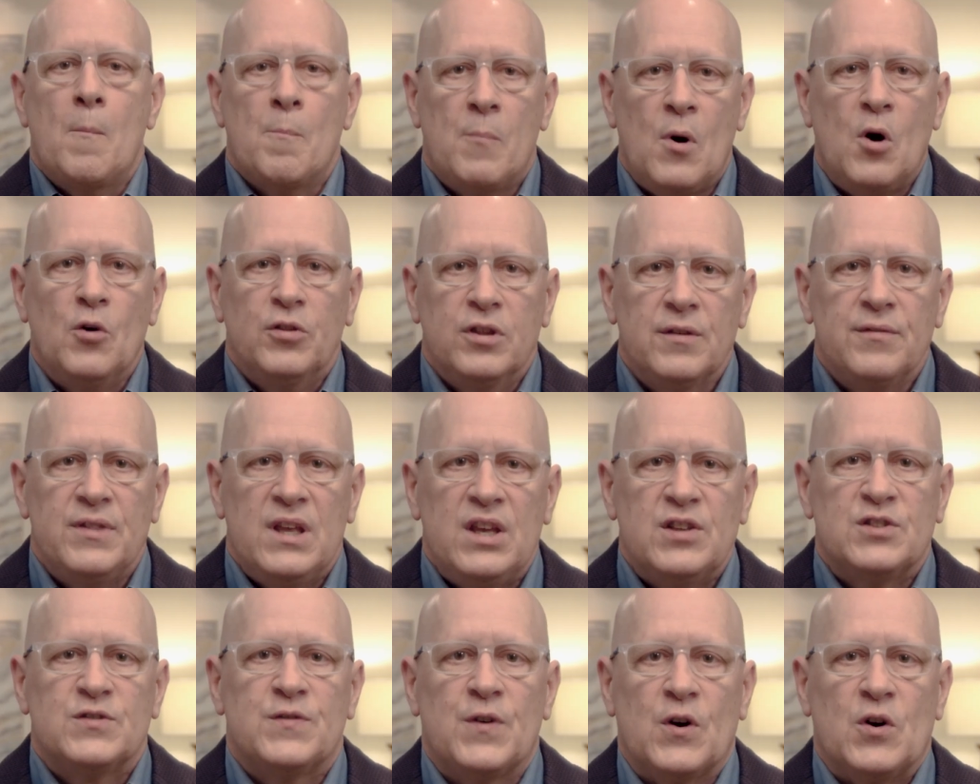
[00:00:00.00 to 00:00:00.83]
Both of
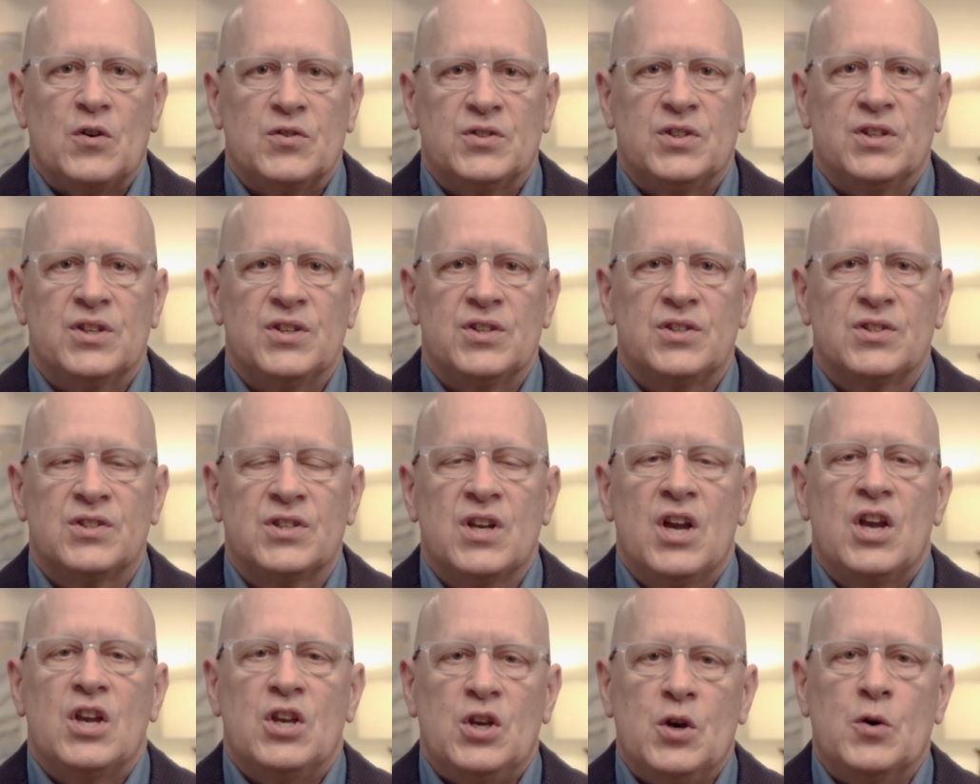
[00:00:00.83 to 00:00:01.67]
these verses
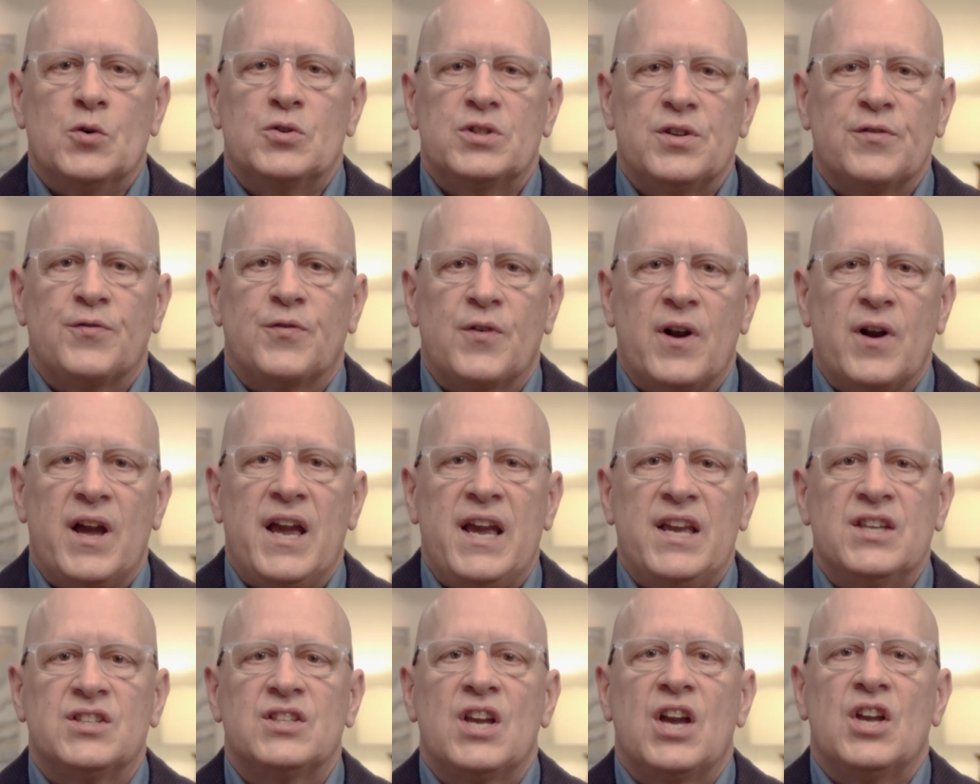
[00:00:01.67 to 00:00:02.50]
use the
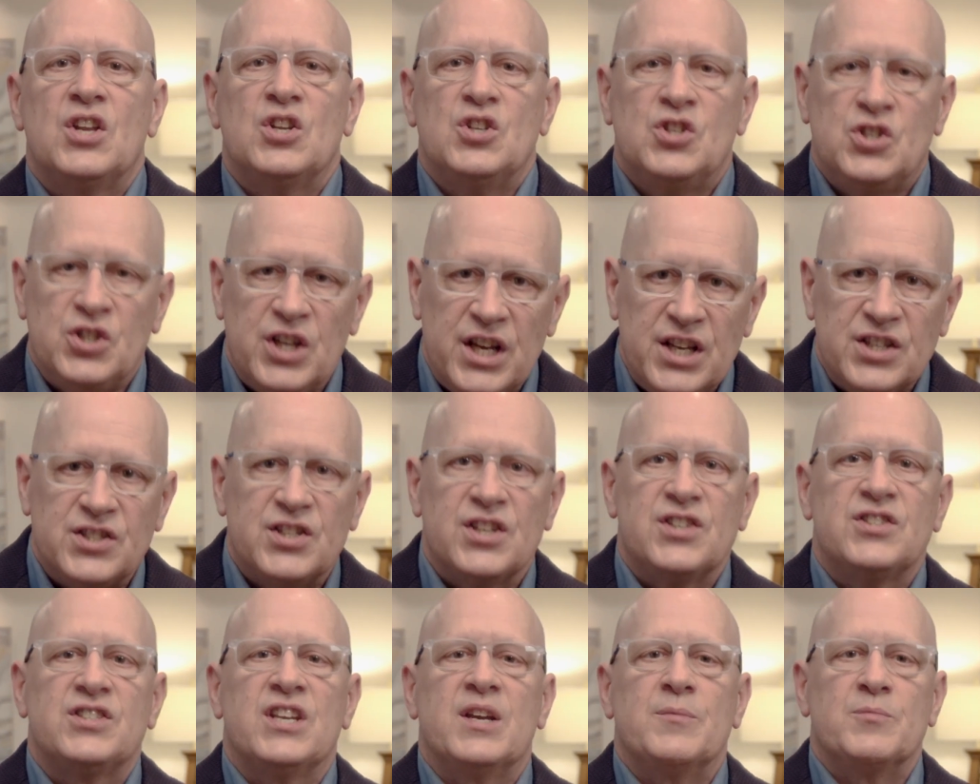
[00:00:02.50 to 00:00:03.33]
phrase
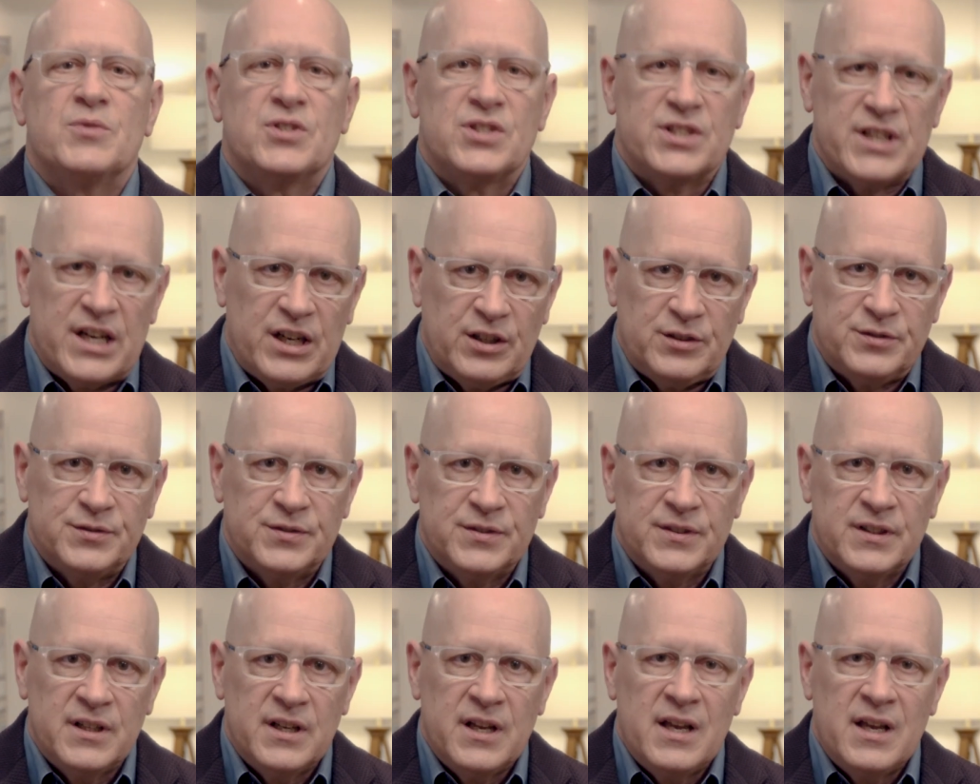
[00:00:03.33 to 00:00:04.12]
Jesus himself.